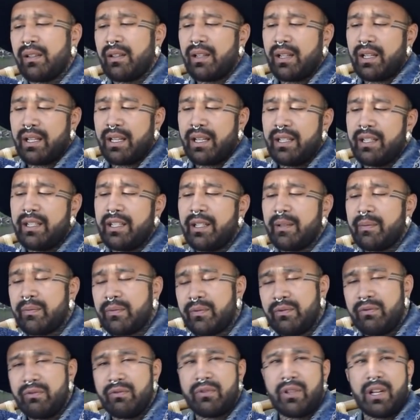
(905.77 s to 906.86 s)
ended up
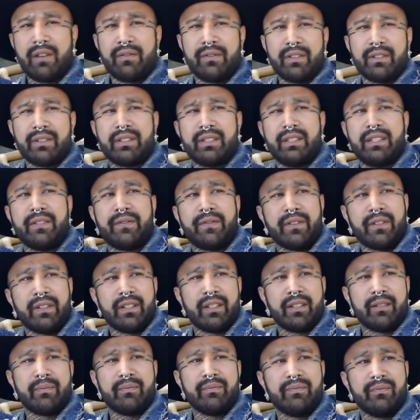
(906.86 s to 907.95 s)
traveling to
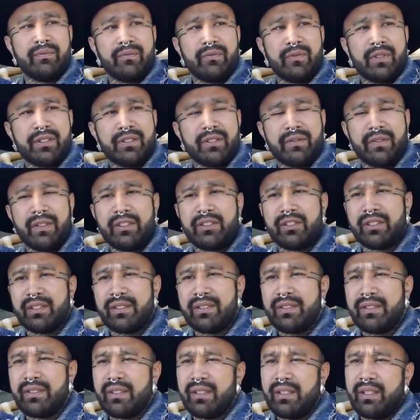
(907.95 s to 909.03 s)
different
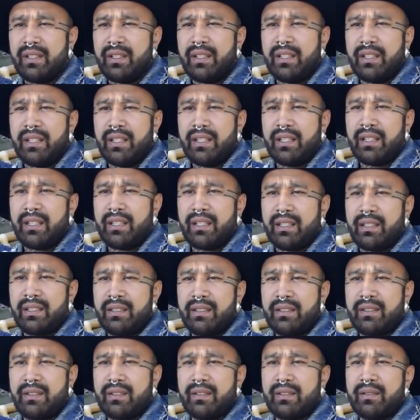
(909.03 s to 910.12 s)
reservations,
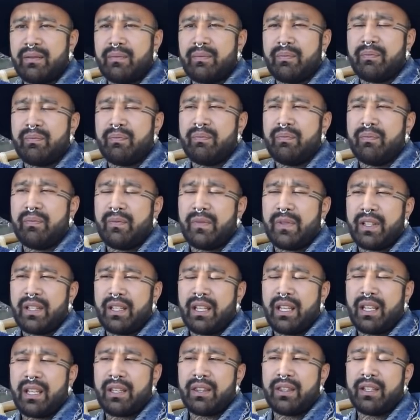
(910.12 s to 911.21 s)
and
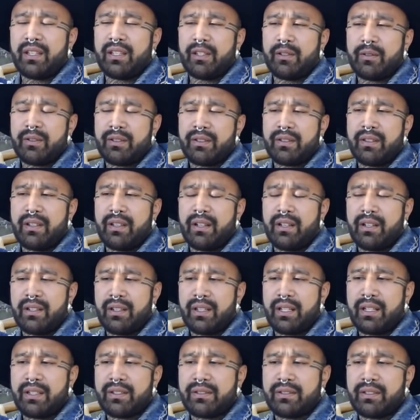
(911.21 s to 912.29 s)
I think it was there
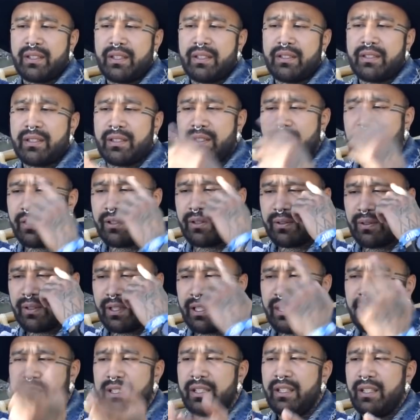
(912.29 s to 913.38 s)
that I started to go
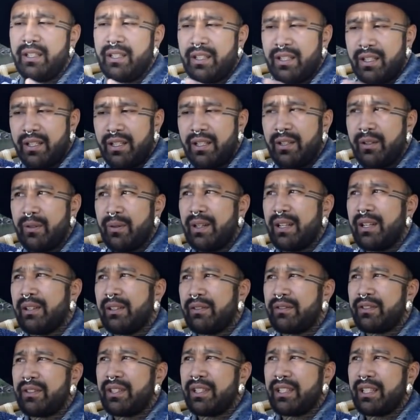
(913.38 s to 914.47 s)
like, oh wow,
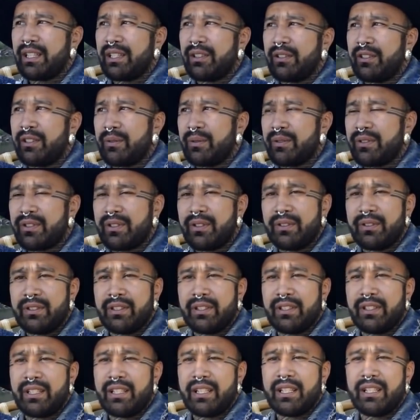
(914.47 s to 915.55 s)
everything I learned was totally a
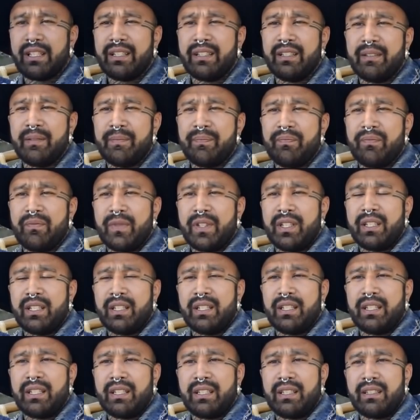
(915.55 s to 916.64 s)
lie.
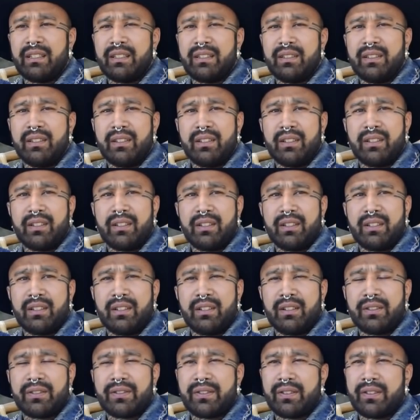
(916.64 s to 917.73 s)
And
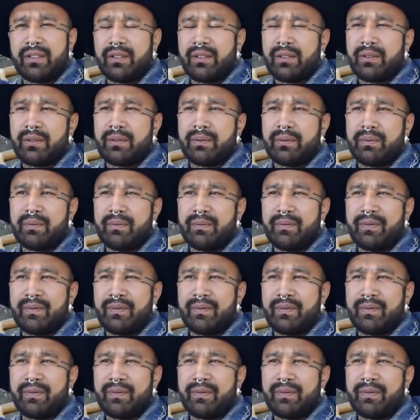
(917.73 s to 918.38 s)
also,